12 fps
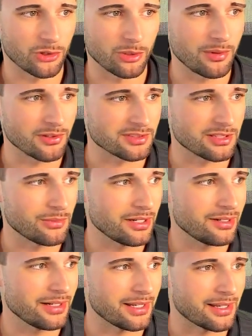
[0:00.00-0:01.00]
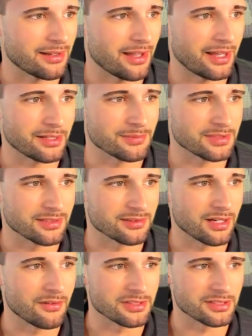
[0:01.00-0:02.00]
the ball somewhere, and Adams is
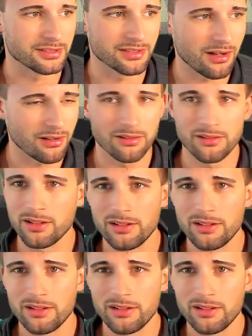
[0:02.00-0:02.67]
obviously a dog.